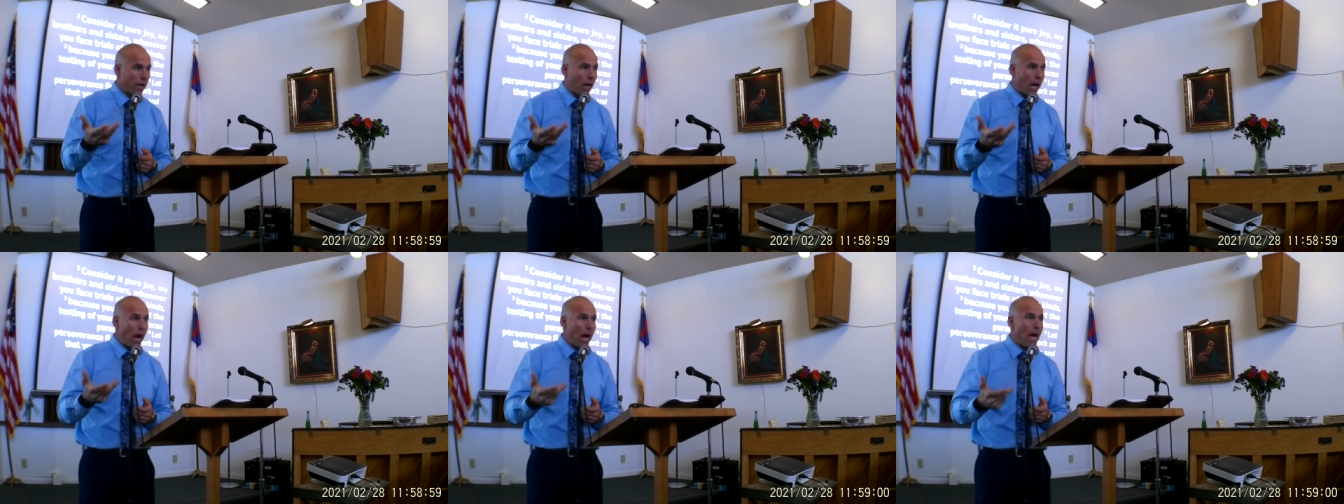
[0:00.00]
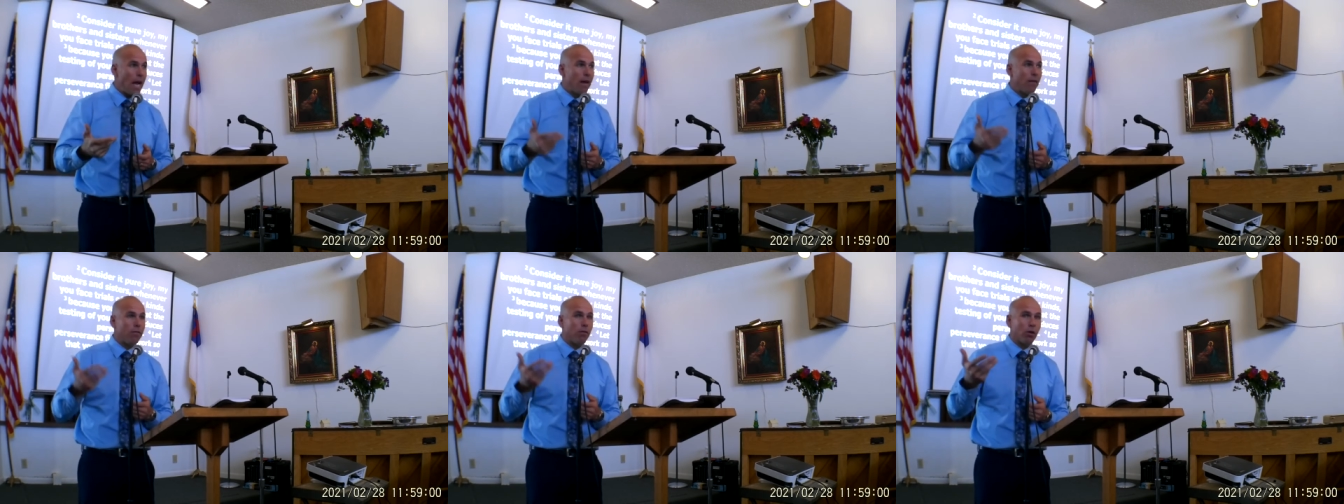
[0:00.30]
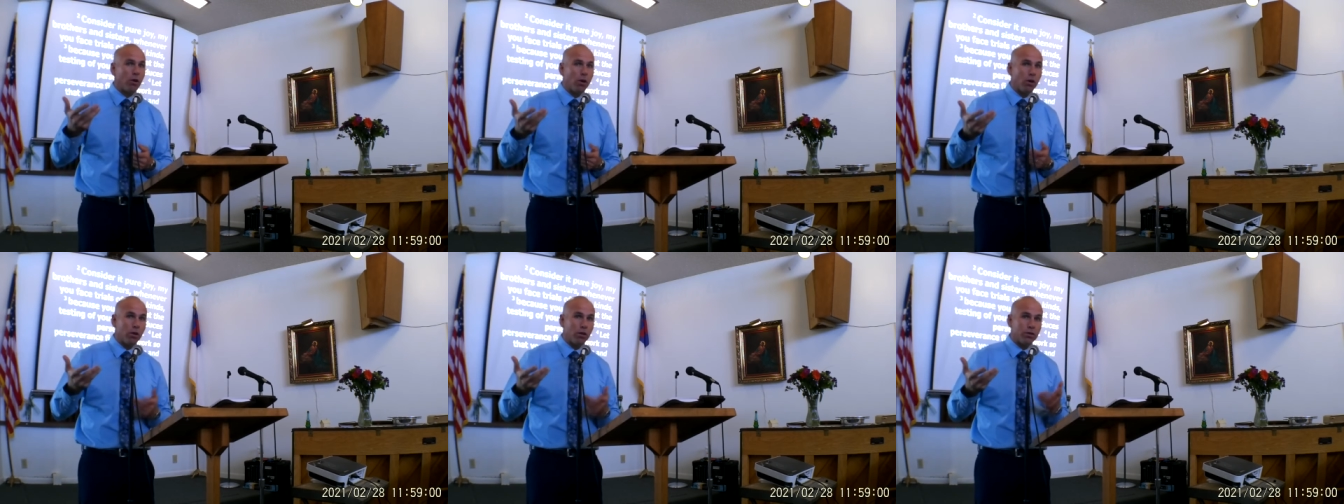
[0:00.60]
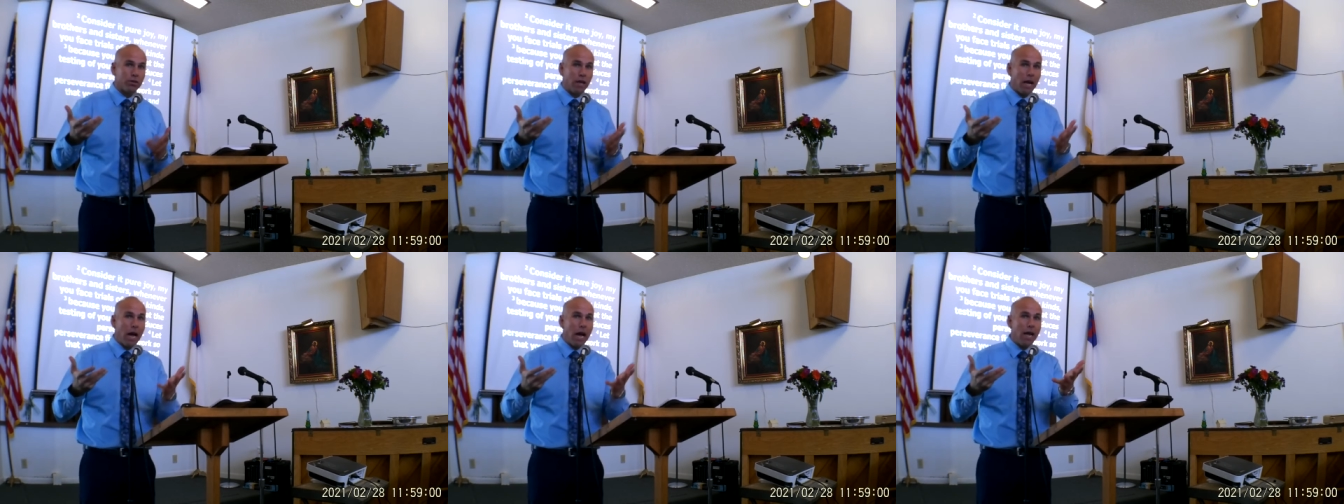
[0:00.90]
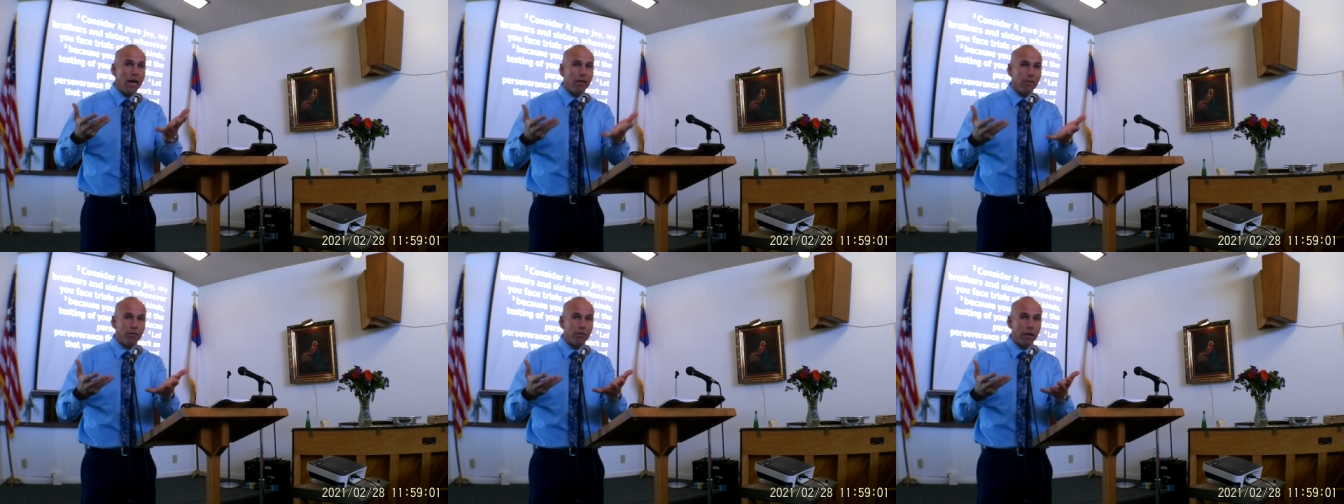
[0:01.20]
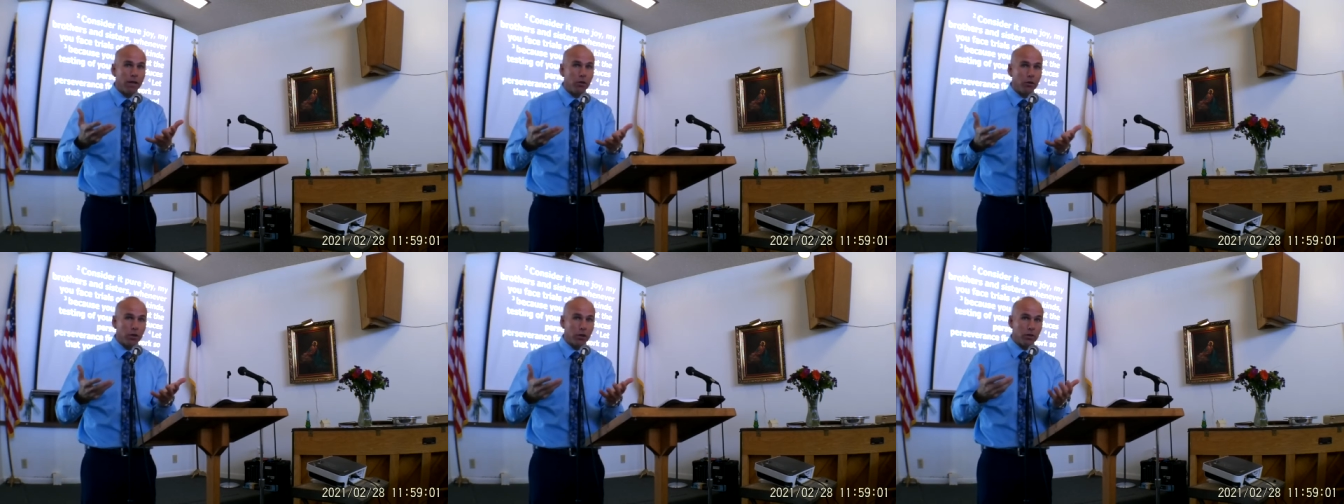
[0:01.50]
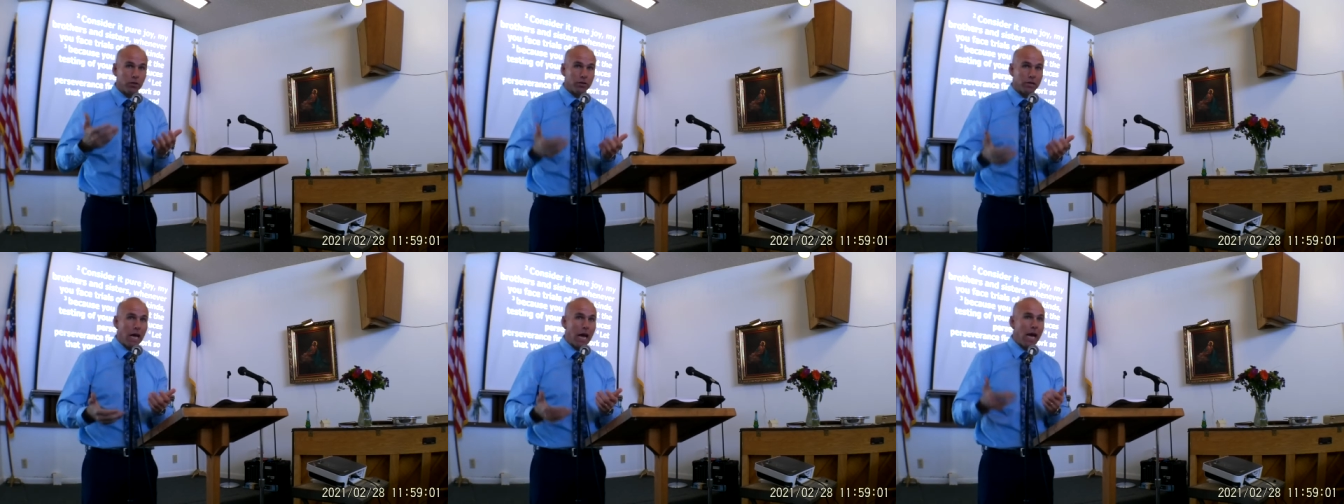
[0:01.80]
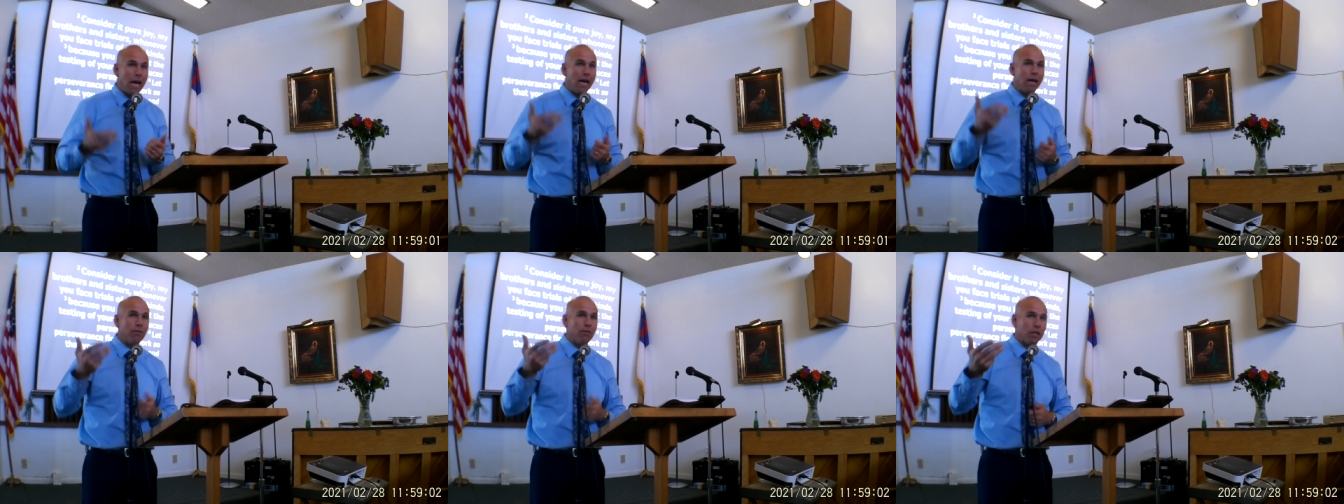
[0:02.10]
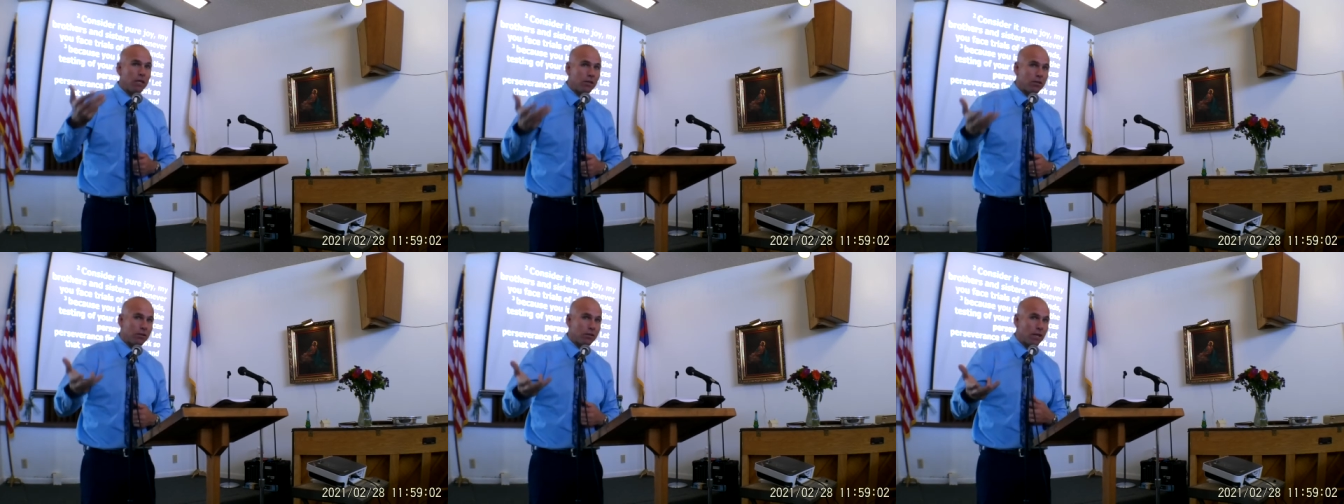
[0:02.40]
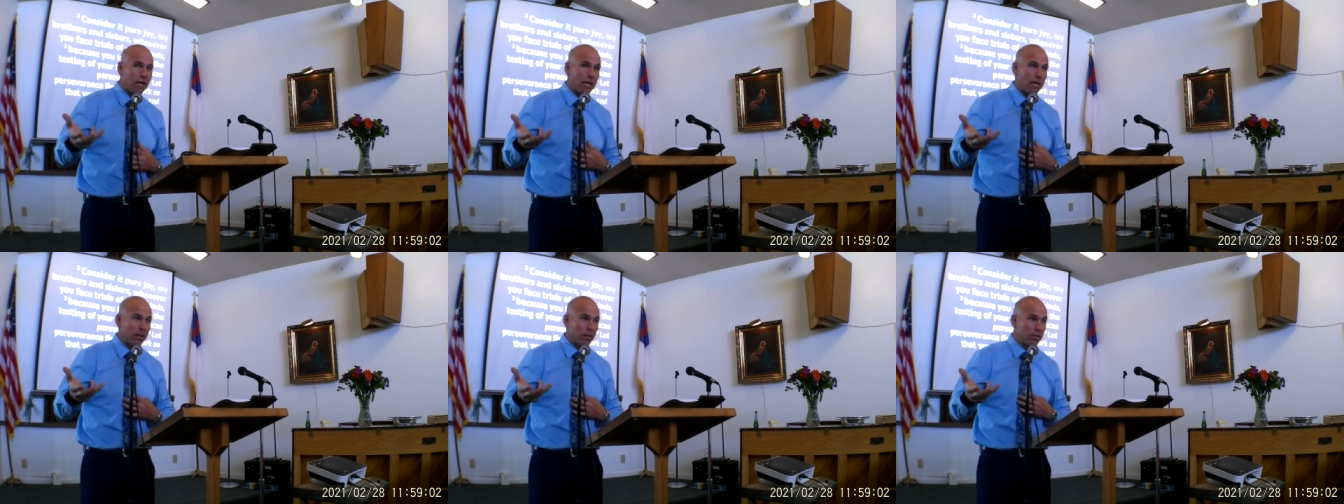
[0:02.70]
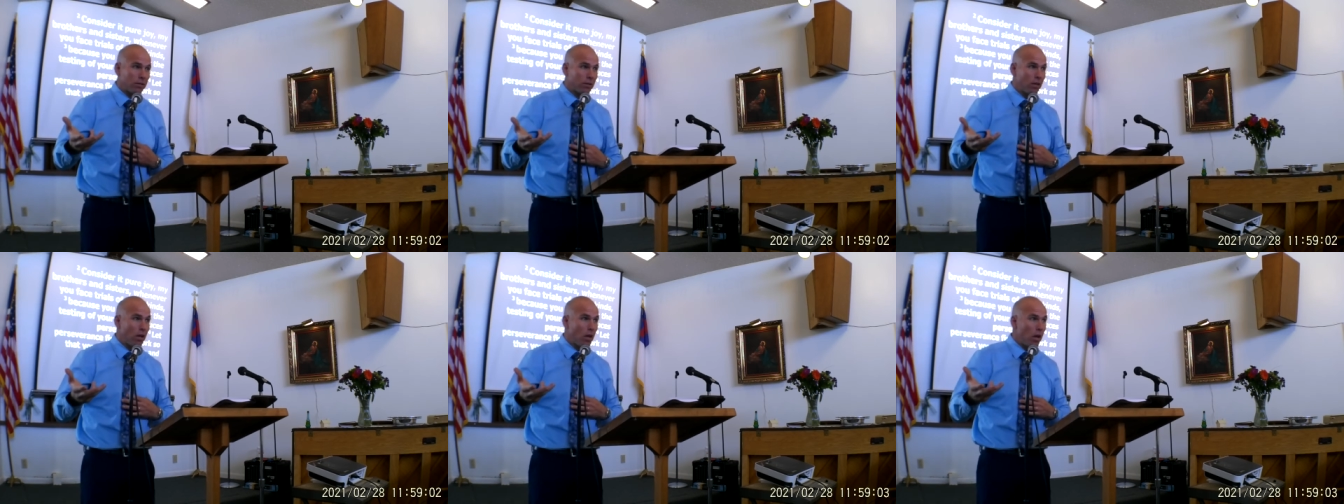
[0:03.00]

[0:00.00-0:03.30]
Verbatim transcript: I have hurts. I have failures. I have these things